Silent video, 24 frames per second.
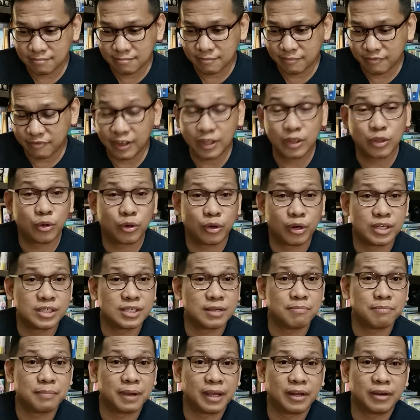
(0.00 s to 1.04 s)
victory is
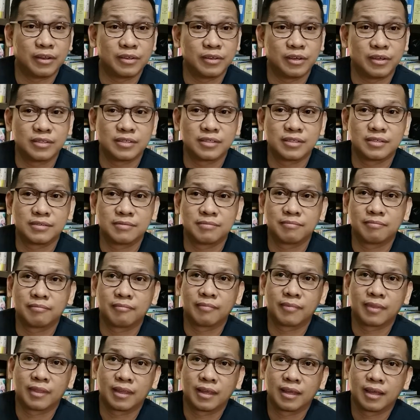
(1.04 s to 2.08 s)
ang Panginoon Diyos.
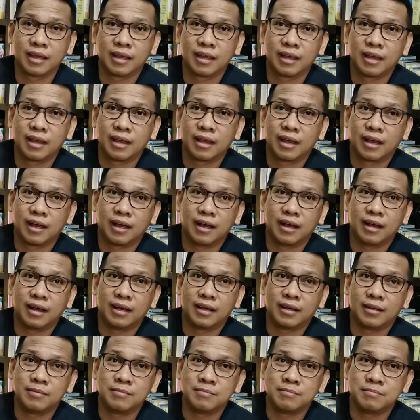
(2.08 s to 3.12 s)

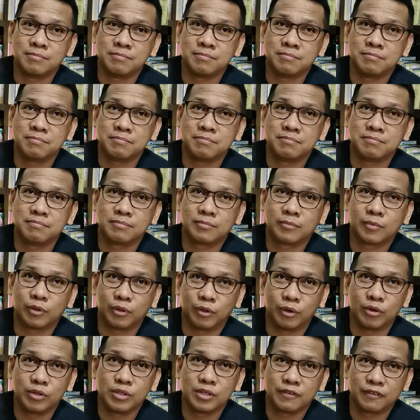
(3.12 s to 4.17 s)
To
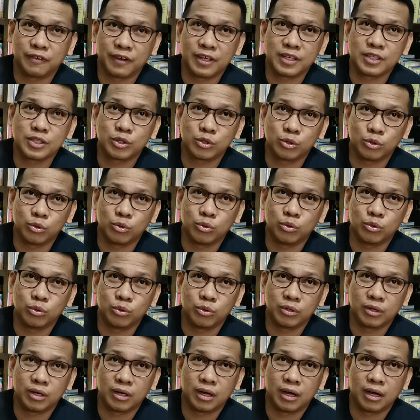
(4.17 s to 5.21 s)
those of us
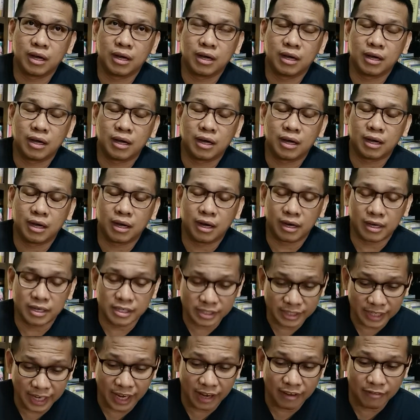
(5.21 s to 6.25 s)
who are
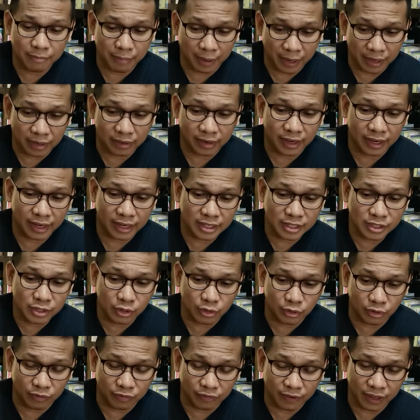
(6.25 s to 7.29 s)
saved by grace
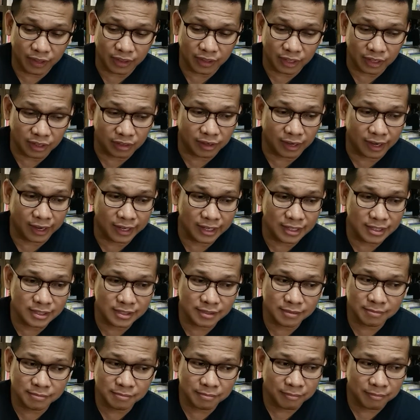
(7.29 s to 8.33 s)
through faith in Christ,